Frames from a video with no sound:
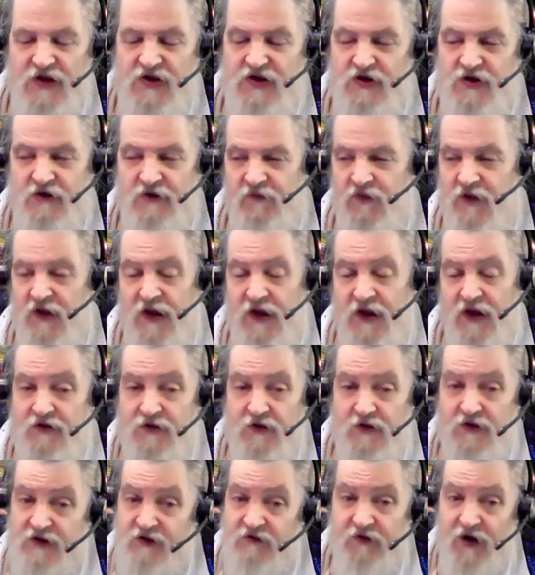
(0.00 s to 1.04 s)
issue.
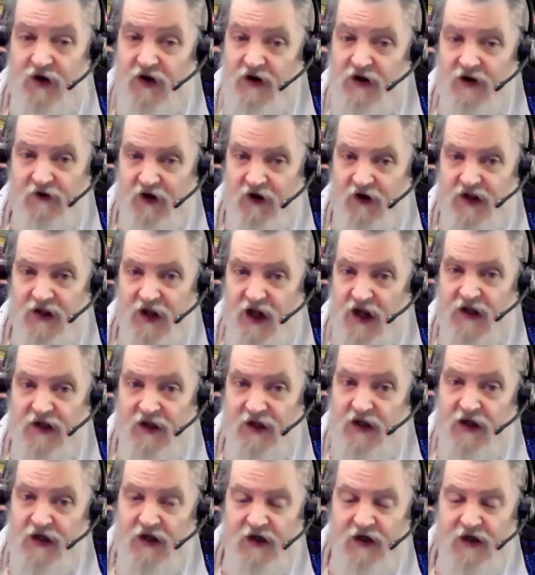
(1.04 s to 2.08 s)
So it's a very great
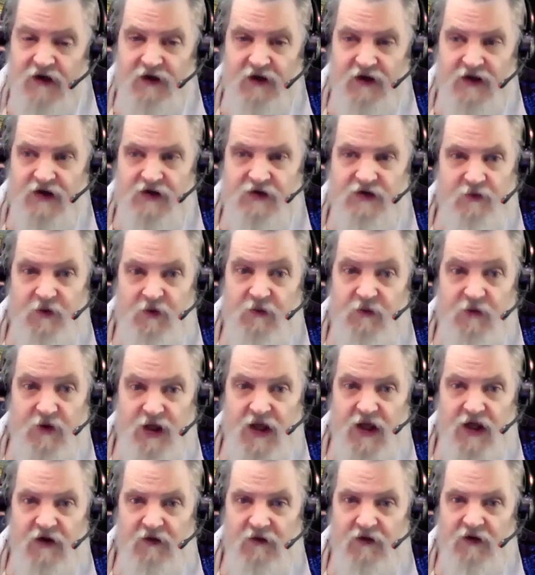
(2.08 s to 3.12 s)
idea, this, when we
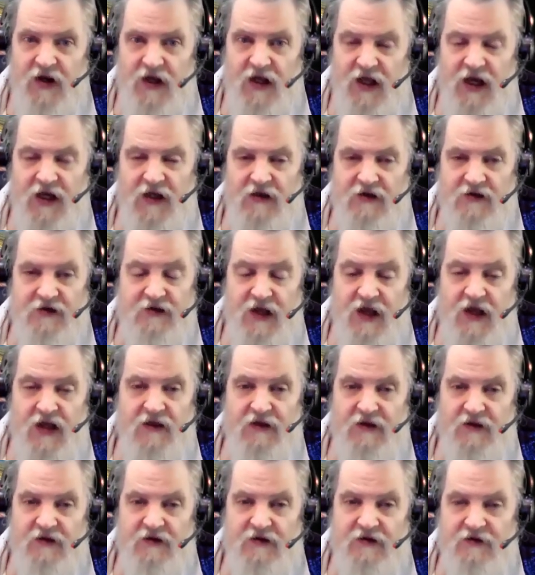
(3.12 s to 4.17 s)
can really
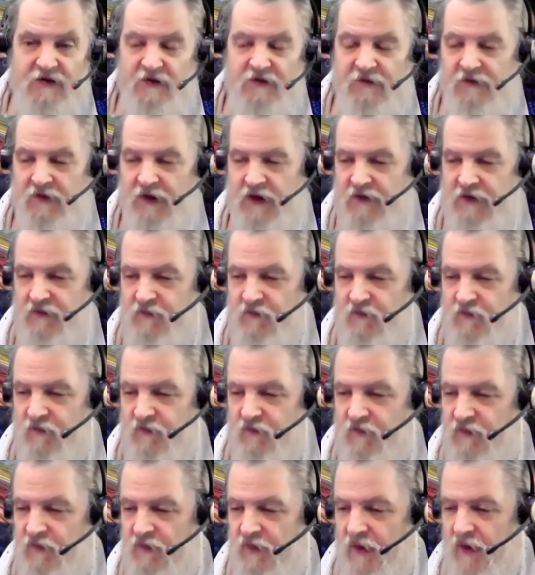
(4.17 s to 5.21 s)
understand this.
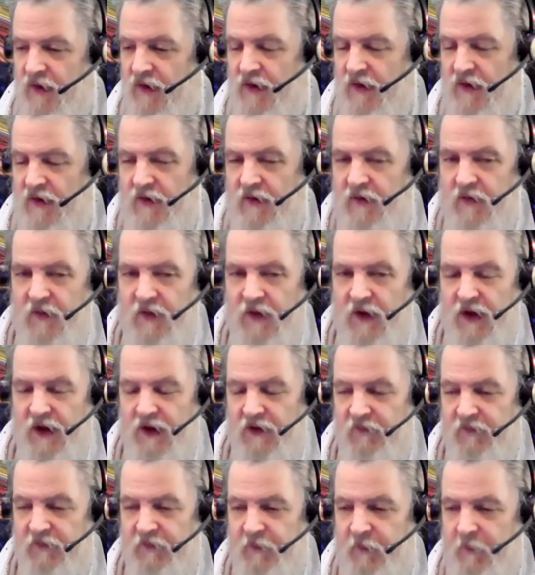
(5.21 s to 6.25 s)
Yeah.
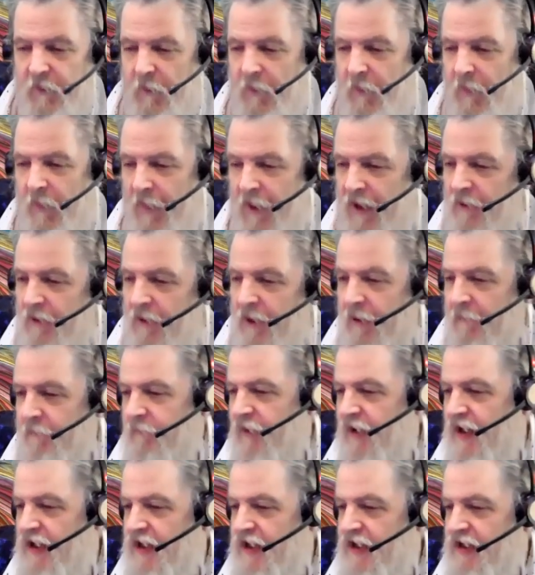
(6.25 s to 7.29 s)
Anyway,
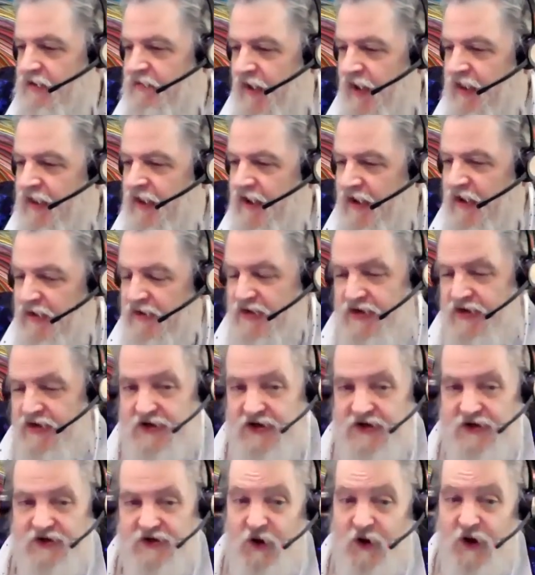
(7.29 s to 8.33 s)
that's a fun thing.
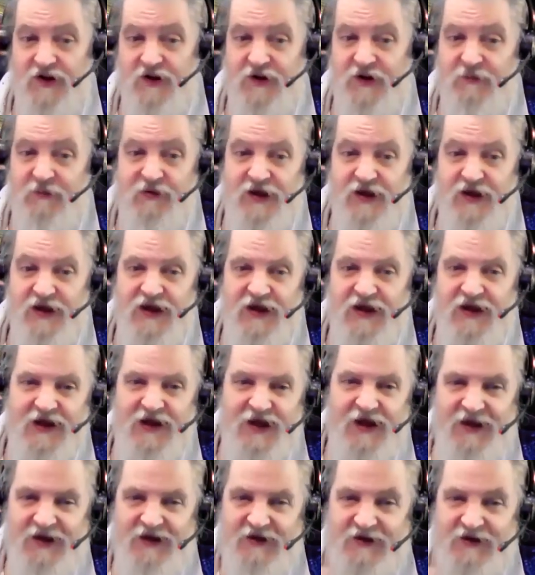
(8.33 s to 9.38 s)
Just quantum thinking
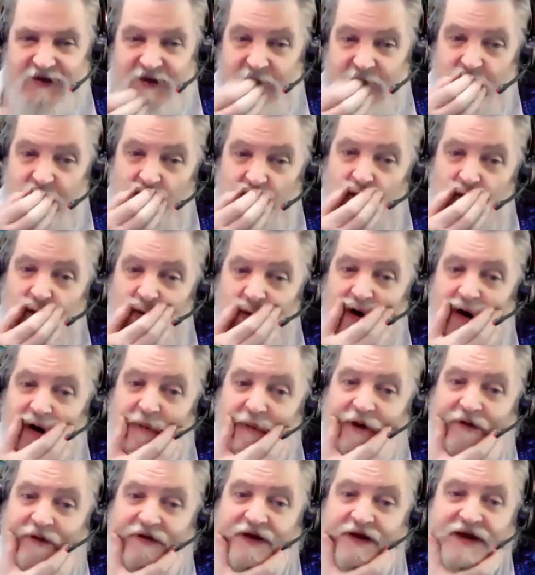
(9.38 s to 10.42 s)
again, see, or
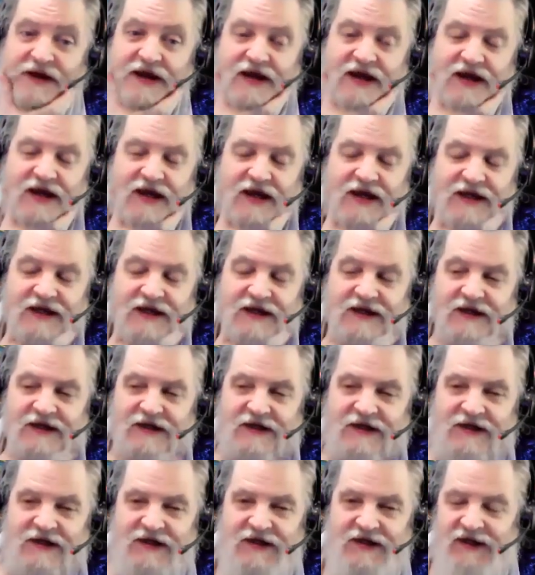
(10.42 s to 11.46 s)
wormhole thinking again.
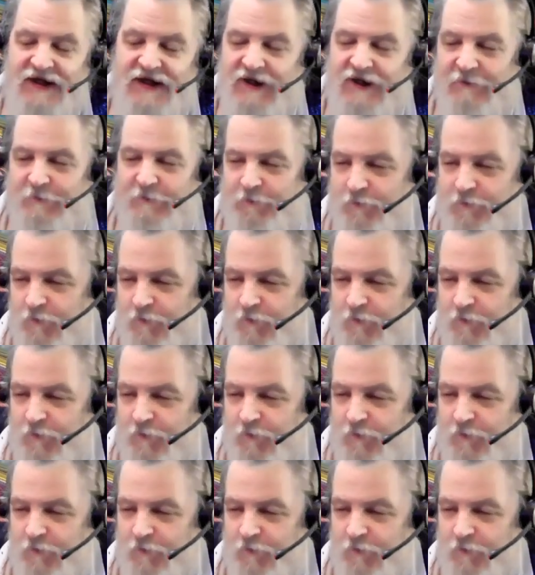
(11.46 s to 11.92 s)
Yeah.